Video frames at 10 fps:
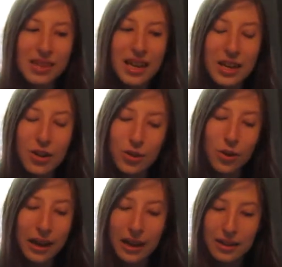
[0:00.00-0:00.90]
He goes,
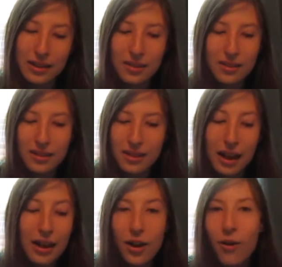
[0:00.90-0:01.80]
okay. And
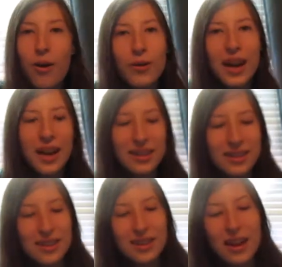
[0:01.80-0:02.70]
I go, okay.
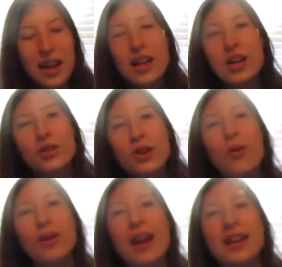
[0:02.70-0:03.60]
He goes,
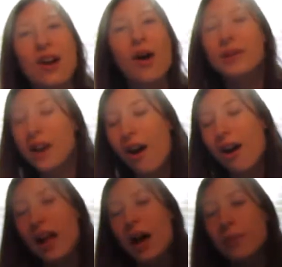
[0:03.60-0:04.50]
okay, tell me how
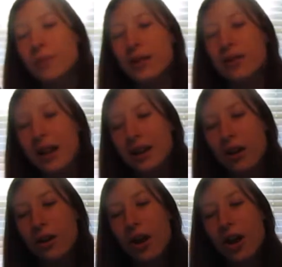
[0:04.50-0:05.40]
I'll help you. And I
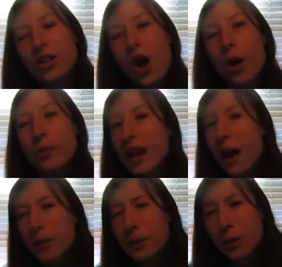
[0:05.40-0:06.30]
go, tell me,
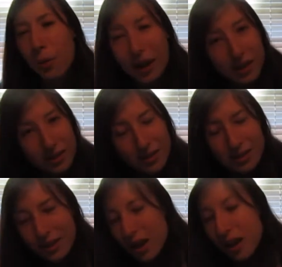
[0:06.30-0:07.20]
help me, what?
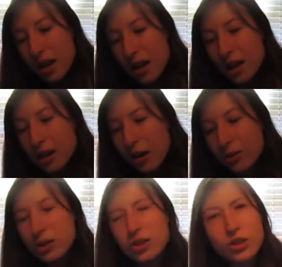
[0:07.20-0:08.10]
He
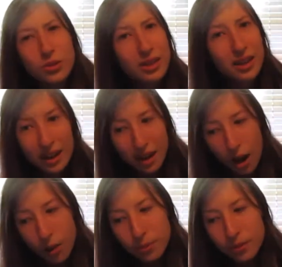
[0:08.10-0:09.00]
goes, do you need any
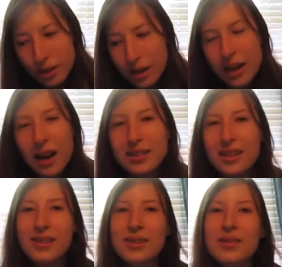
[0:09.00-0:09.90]
help? And I
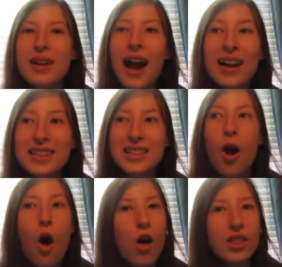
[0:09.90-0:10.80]
said, I need
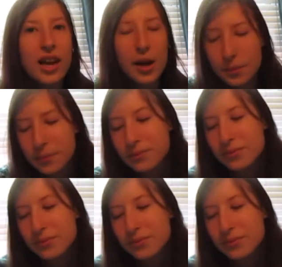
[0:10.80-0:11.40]
all the help.